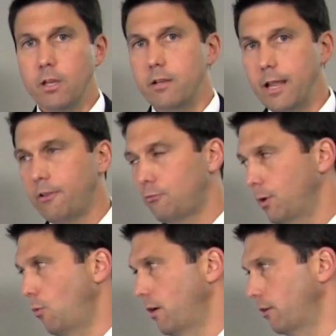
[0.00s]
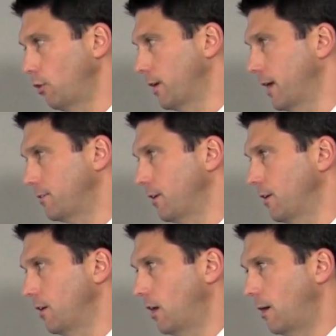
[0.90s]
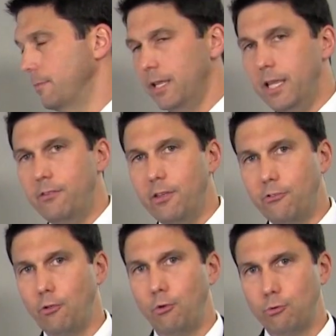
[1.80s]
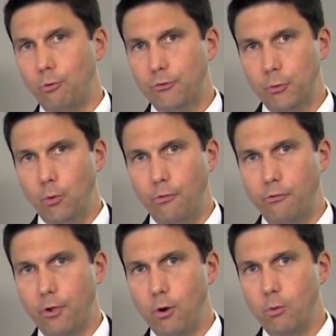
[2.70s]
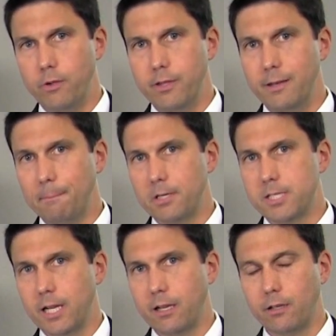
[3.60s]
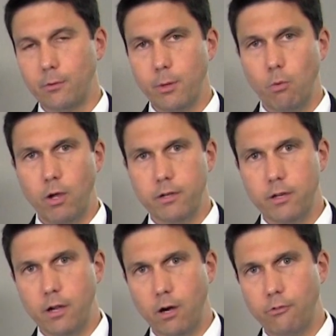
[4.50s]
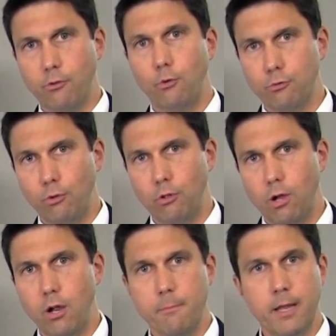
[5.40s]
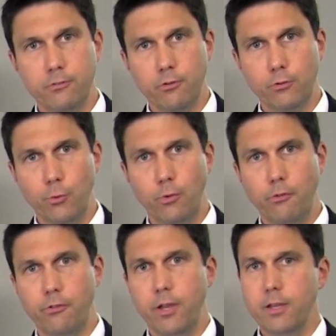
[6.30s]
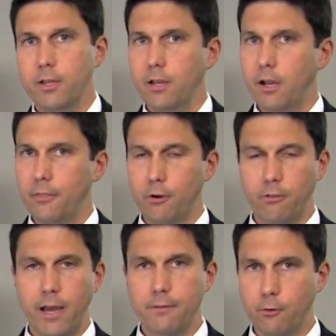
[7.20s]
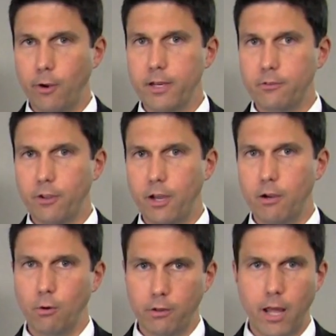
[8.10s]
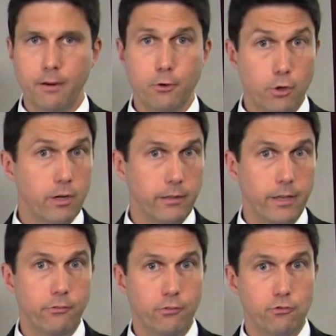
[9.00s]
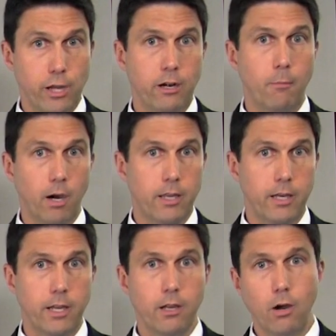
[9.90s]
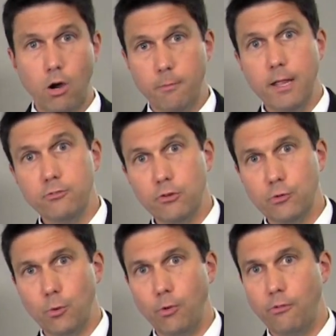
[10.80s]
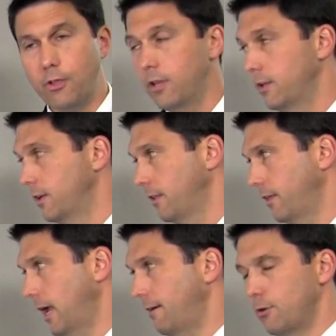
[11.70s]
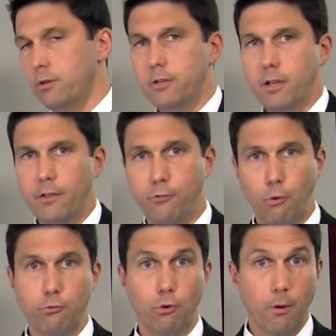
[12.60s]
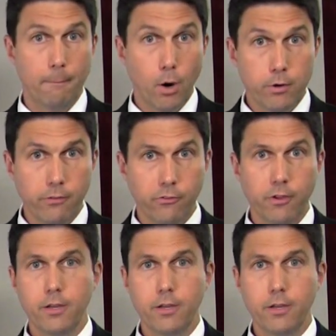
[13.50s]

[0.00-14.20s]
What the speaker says: Next, we want to look at easy social tools. So in particular, we want our social automation tools. There are a lot of great, or a lot of good at least, channel marketing automation tools that have good social components.